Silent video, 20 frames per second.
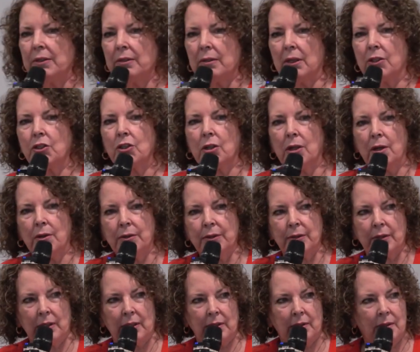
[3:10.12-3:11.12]
with such
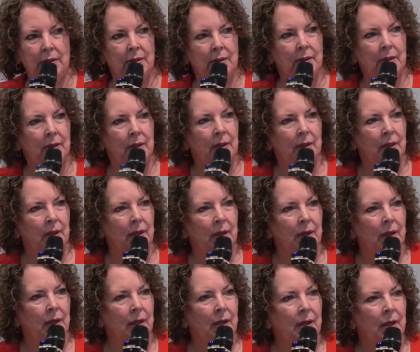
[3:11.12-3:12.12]
closeness
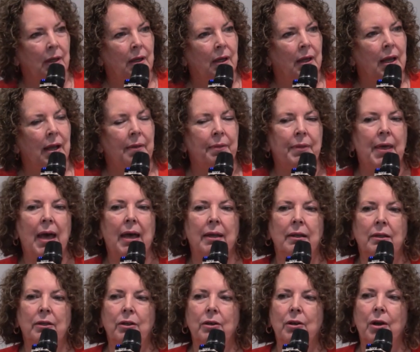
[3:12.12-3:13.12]

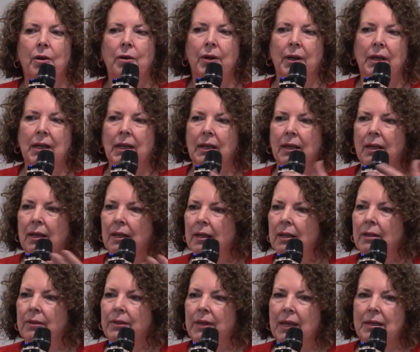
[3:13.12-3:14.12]
that, you know,
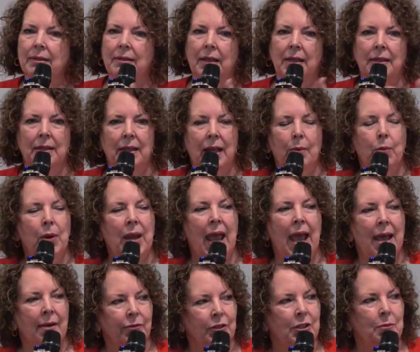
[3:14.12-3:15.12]
we
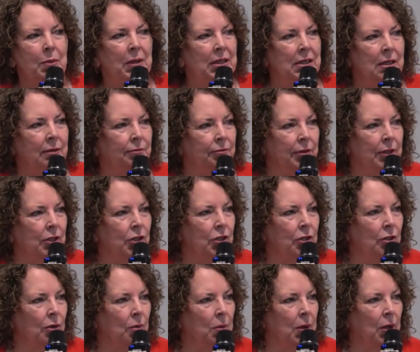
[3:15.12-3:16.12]
have to be different
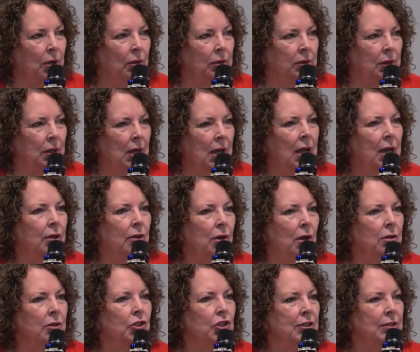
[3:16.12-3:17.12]
to the world,
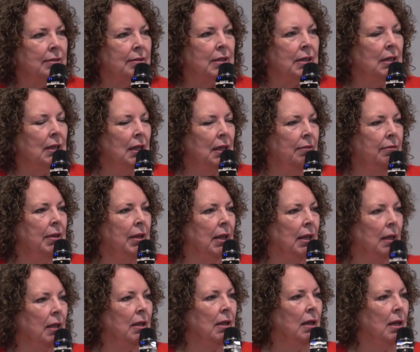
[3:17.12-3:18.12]
not just in
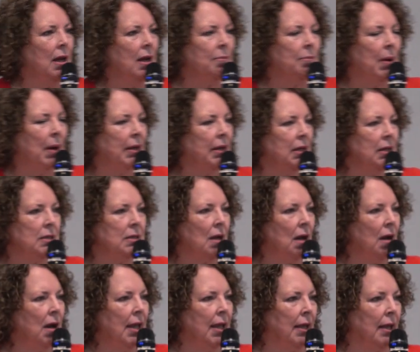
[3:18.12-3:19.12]
living, but in
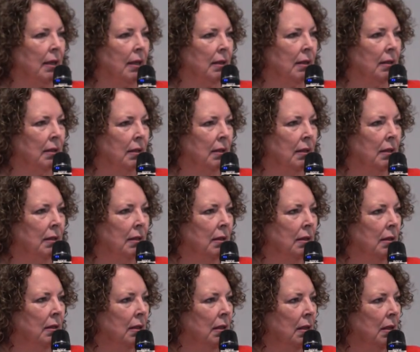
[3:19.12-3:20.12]
dying.
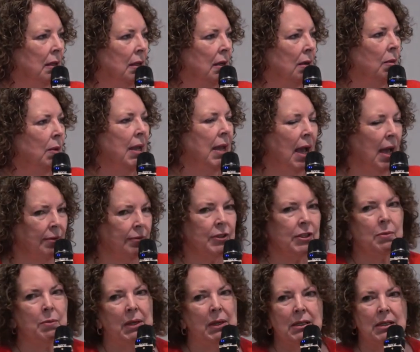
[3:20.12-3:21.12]
We have
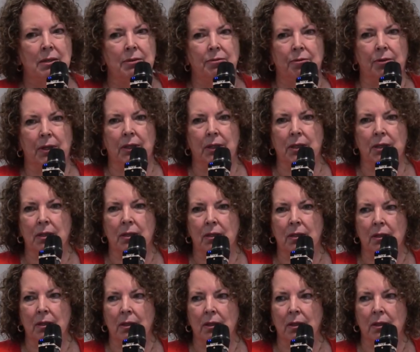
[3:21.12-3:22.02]
to be different.